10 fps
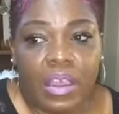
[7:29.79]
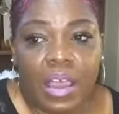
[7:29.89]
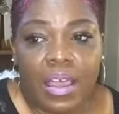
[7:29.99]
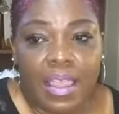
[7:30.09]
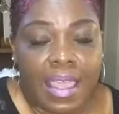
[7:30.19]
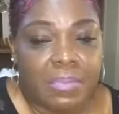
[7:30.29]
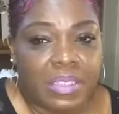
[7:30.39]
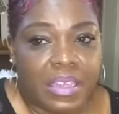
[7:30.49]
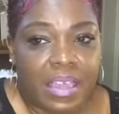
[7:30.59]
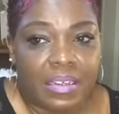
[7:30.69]

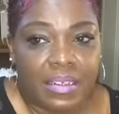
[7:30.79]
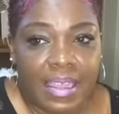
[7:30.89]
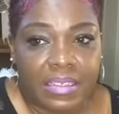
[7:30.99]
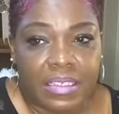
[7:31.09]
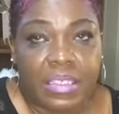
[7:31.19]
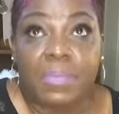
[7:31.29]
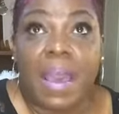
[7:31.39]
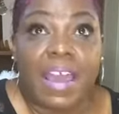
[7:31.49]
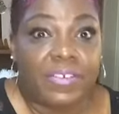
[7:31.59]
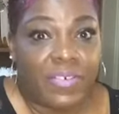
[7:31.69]
Amazon Alexa,
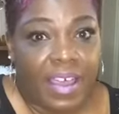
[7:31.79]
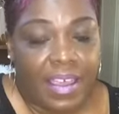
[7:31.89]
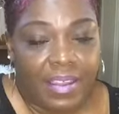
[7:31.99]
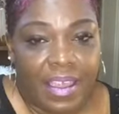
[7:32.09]
Spotify.